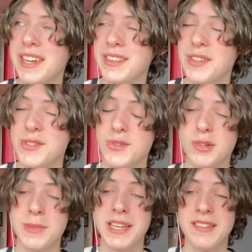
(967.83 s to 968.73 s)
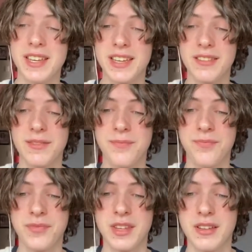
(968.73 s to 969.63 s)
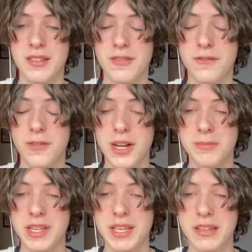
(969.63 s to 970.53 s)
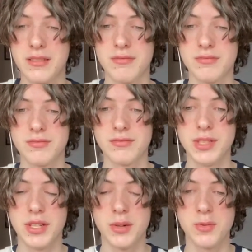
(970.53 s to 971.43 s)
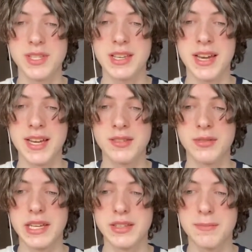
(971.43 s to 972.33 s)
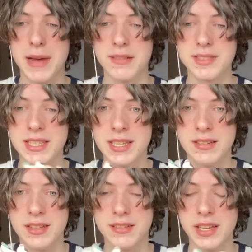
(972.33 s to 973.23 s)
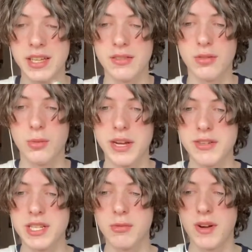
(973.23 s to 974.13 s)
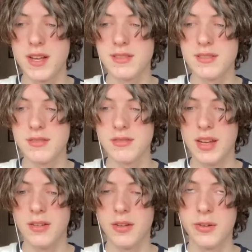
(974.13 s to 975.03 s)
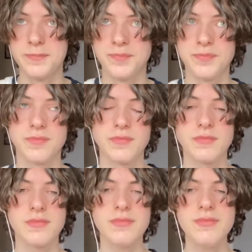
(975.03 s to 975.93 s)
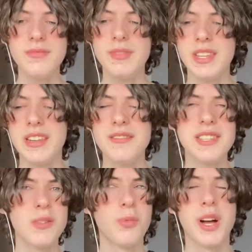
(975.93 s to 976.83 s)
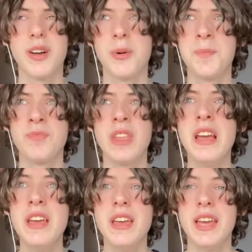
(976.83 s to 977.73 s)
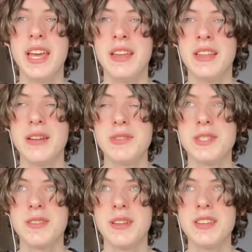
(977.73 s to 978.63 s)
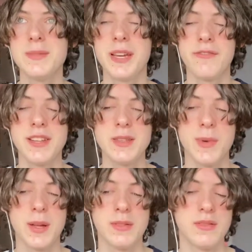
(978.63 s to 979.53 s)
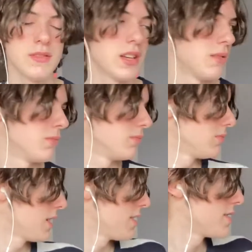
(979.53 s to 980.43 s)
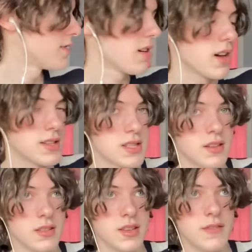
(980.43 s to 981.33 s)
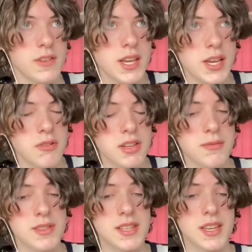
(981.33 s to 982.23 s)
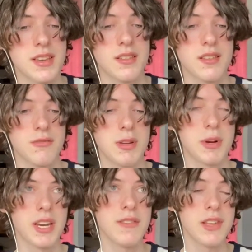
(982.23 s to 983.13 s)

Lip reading: the zoom in like from like sky to like the mountain and like where she was. I don't know. And I was like, wow. And I was talking to my friend about his thoughts on the video, and he was like, we were kind of